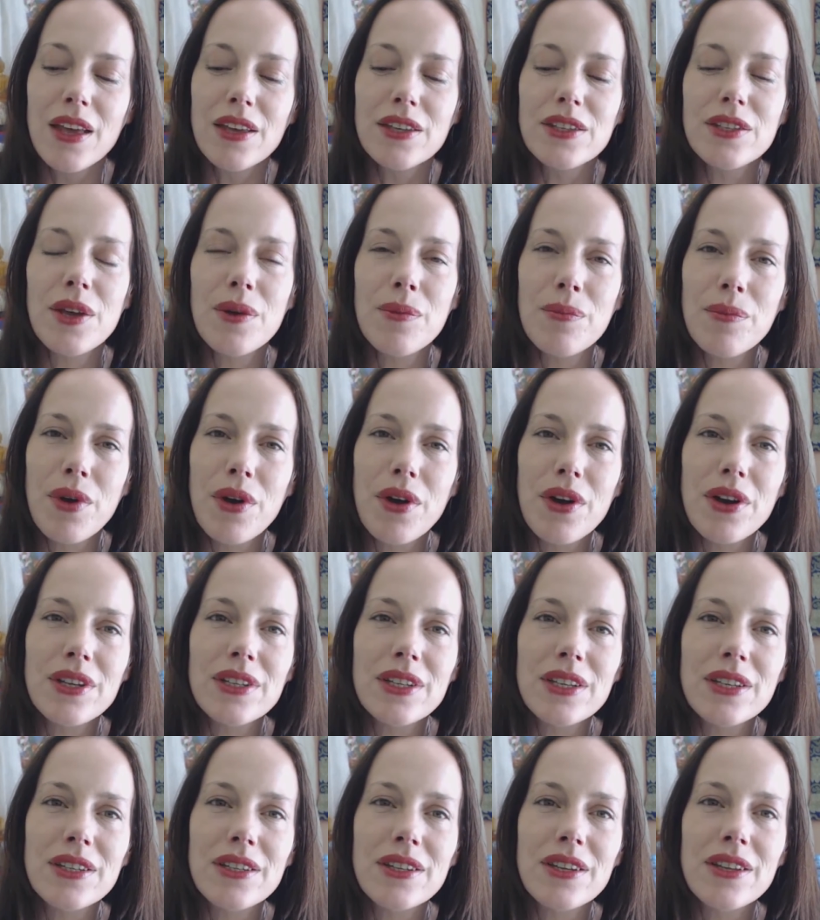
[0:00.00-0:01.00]
So
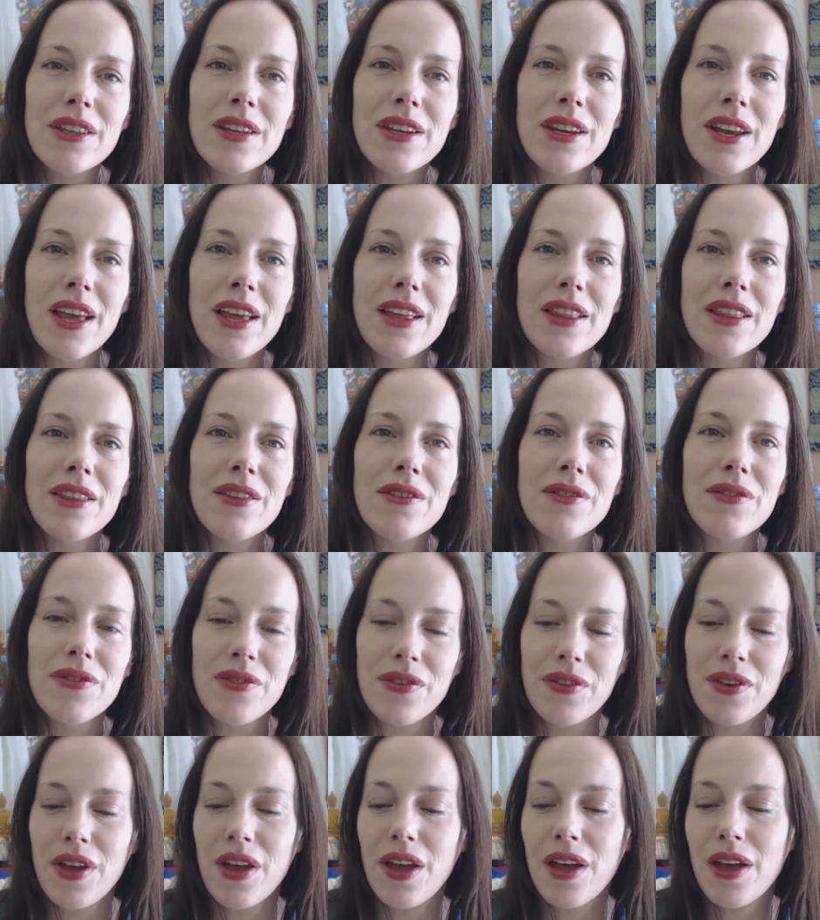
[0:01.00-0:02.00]
Mars until the 9th
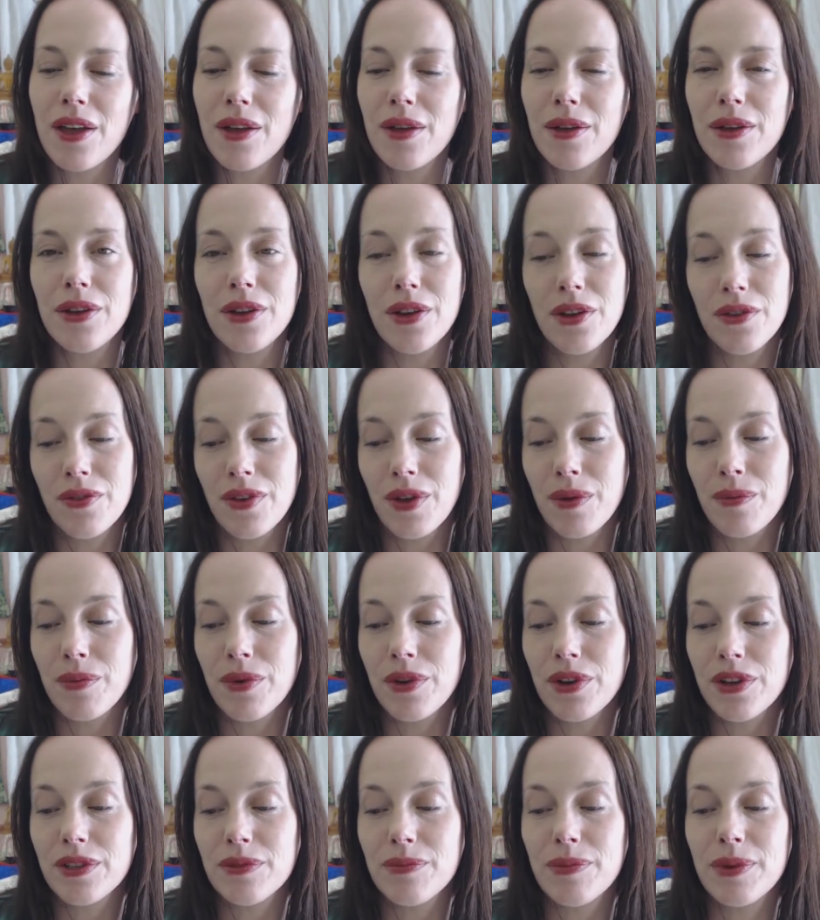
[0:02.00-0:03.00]
of
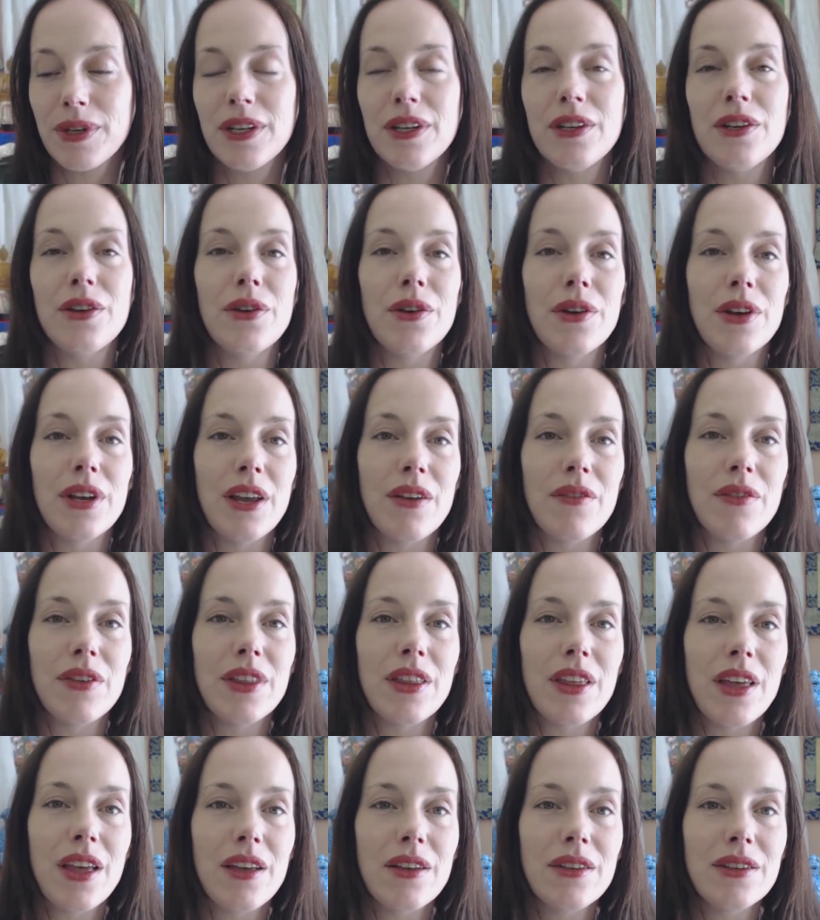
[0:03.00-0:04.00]
November has been in your
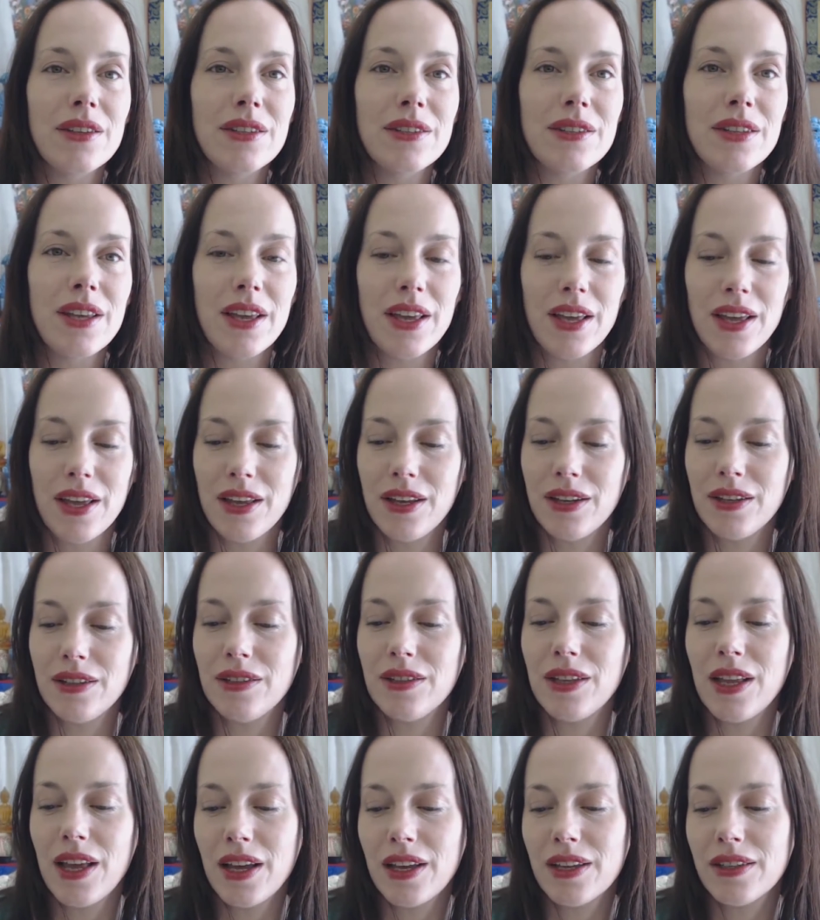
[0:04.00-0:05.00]
11th house,
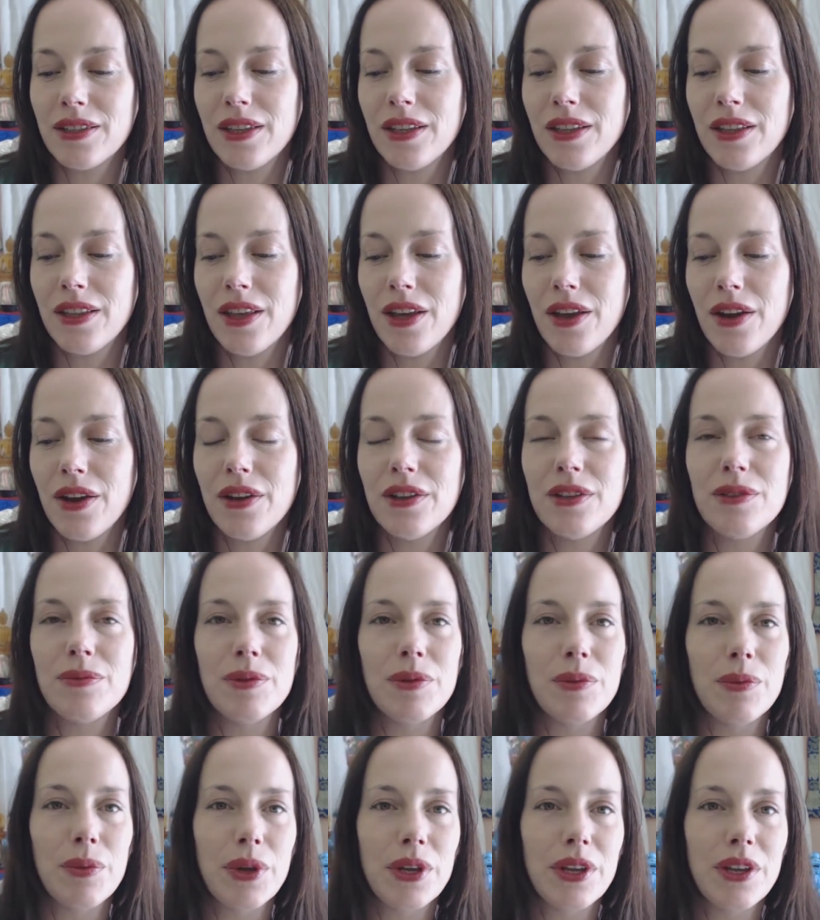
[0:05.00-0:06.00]
and like I said there, it's
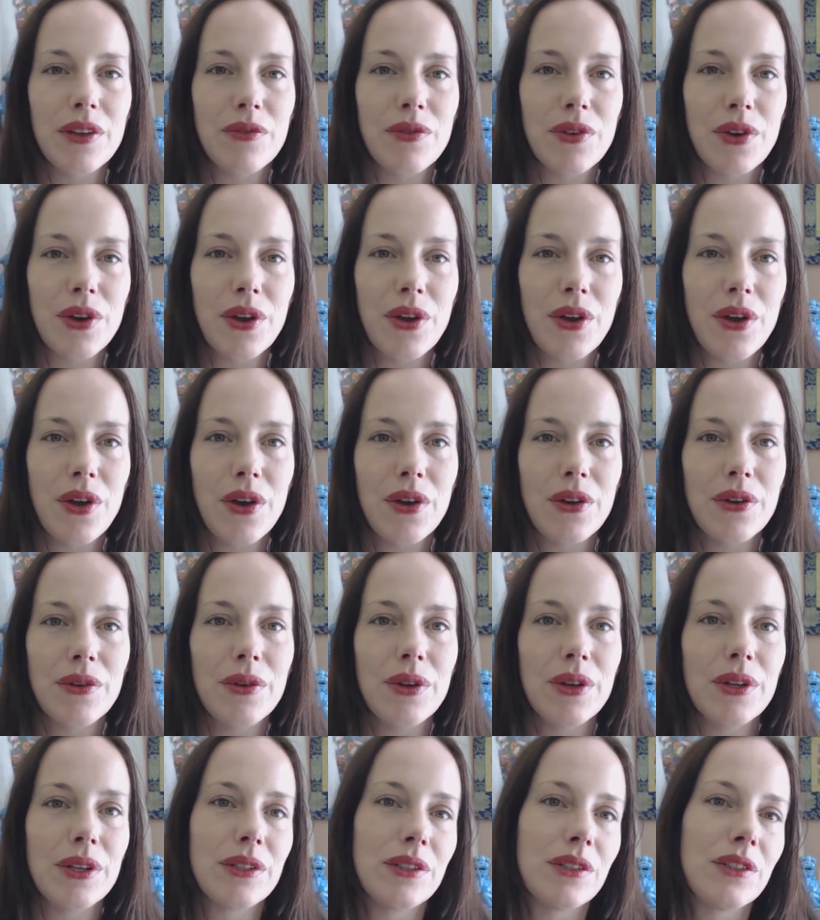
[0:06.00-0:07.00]
been working very
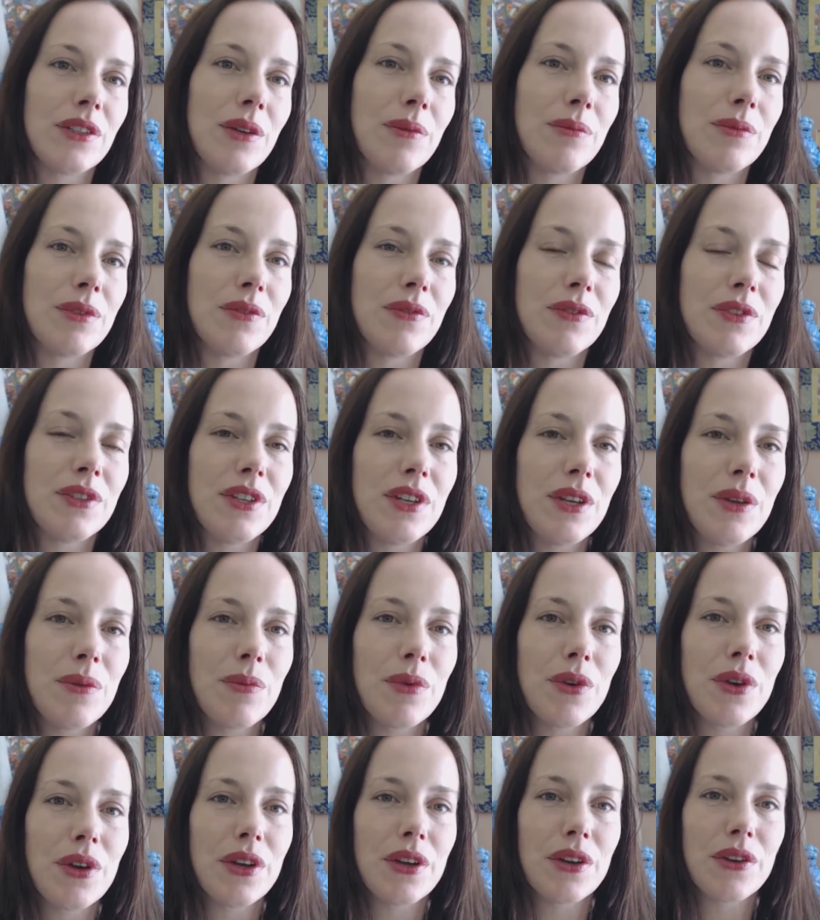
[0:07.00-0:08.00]
hard in terms of
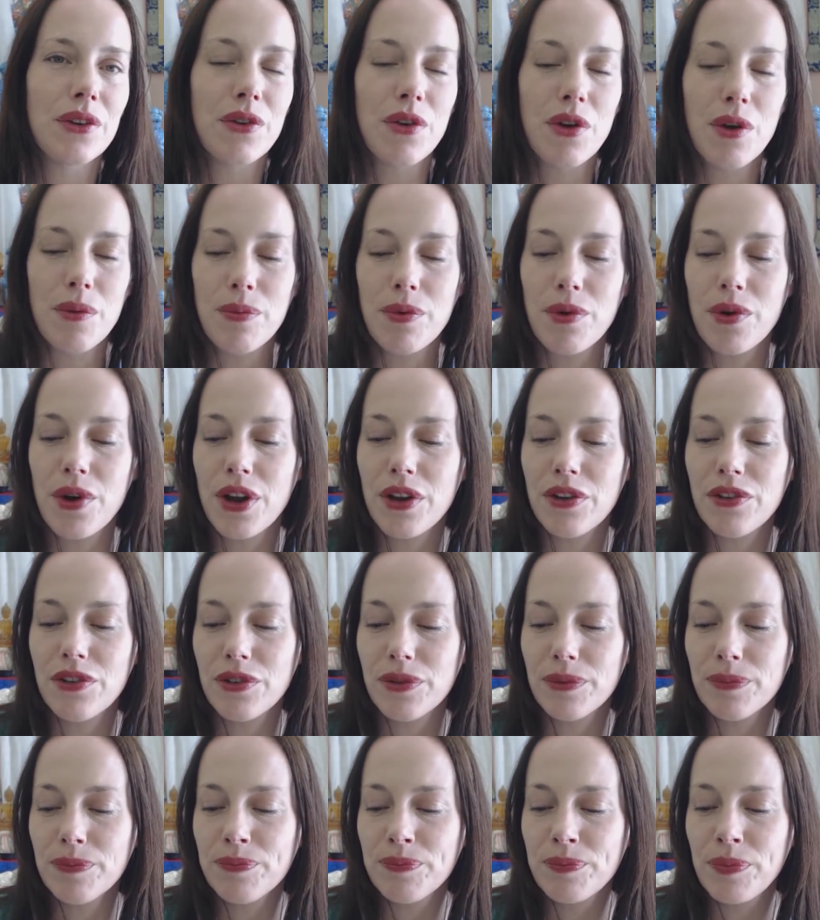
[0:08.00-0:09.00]
teamwork and
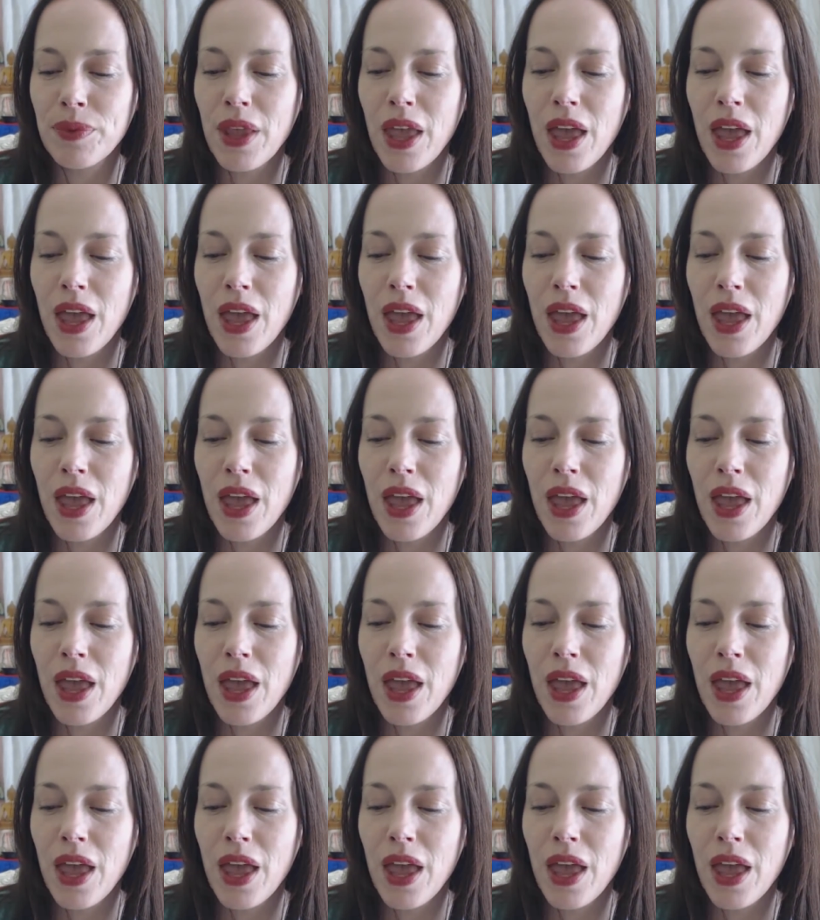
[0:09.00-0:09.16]
cooperation.